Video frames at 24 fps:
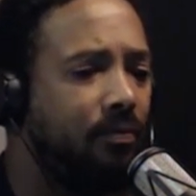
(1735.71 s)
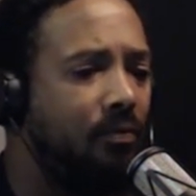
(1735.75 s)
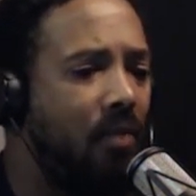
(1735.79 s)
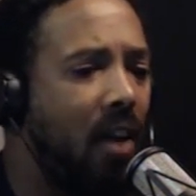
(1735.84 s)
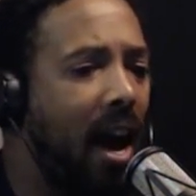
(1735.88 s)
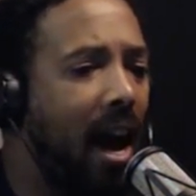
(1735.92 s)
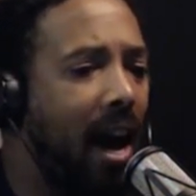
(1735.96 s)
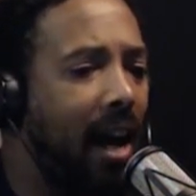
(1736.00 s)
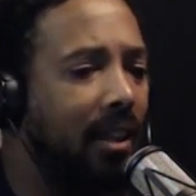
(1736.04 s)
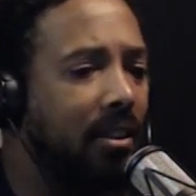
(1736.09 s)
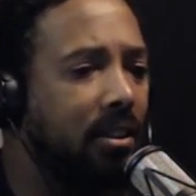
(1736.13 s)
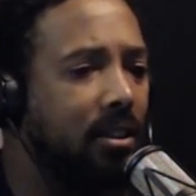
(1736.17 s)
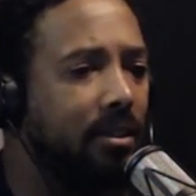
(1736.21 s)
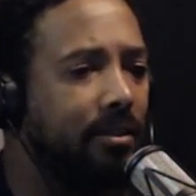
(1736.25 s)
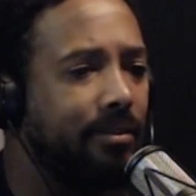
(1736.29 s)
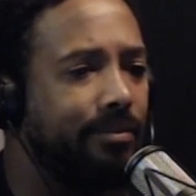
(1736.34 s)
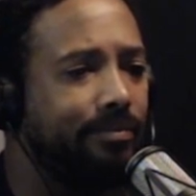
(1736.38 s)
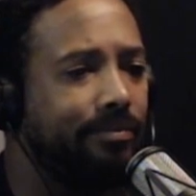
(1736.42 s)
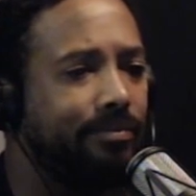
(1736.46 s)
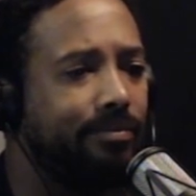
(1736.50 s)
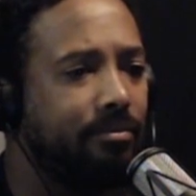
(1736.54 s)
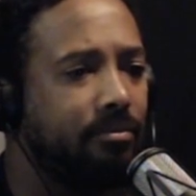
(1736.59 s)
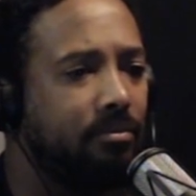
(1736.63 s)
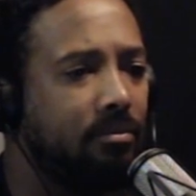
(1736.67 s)
Facts.
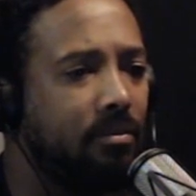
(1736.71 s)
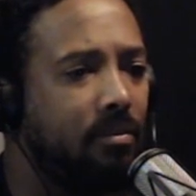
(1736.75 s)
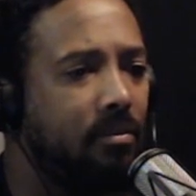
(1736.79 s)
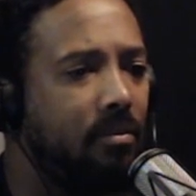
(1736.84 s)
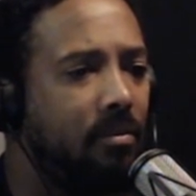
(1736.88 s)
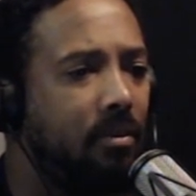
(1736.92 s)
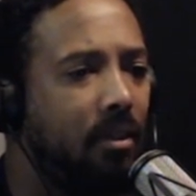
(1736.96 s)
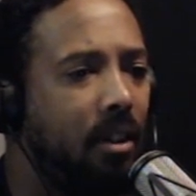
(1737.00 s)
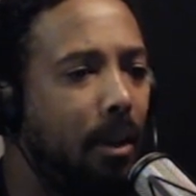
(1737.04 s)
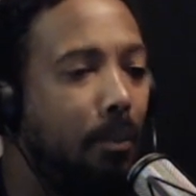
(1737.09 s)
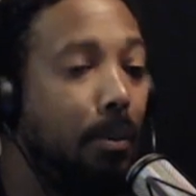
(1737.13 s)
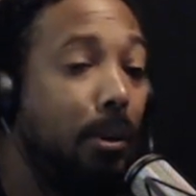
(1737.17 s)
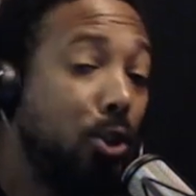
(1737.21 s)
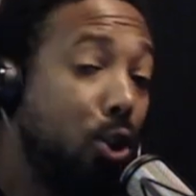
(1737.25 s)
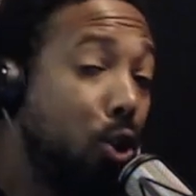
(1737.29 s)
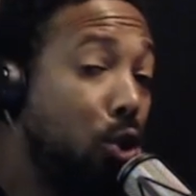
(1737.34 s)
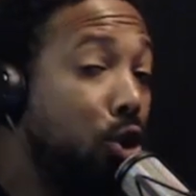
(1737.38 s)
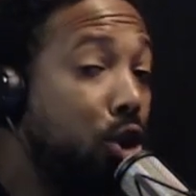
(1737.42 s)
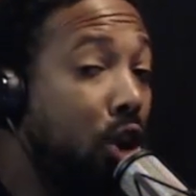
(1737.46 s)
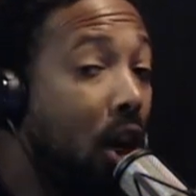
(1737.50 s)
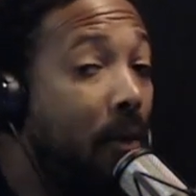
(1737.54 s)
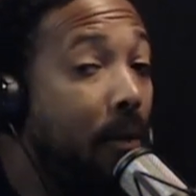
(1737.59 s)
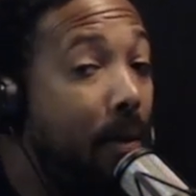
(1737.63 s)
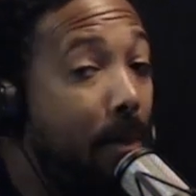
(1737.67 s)
But you
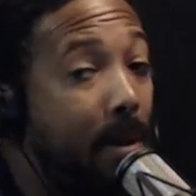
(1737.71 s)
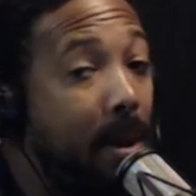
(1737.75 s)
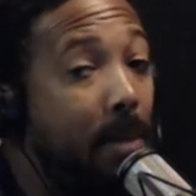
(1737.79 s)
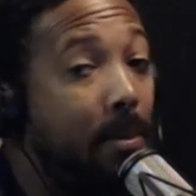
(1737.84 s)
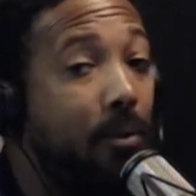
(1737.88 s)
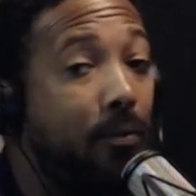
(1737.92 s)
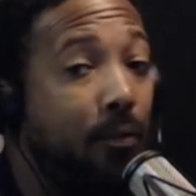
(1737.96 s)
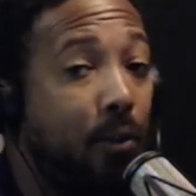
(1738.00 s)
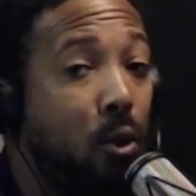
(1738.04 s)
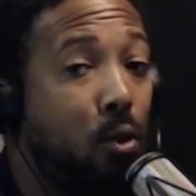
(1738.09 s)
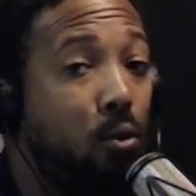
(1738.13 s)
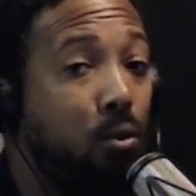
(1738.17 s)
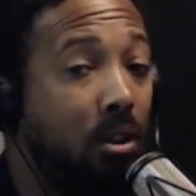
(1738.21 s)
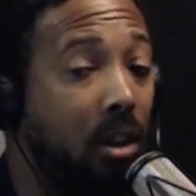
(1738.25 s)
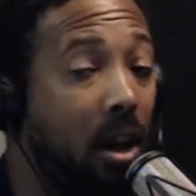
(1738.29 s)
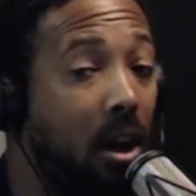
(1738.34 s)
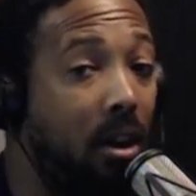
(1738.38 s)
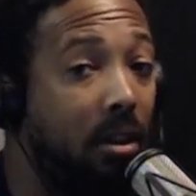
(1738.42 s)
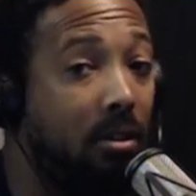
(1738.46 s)
serving people food though.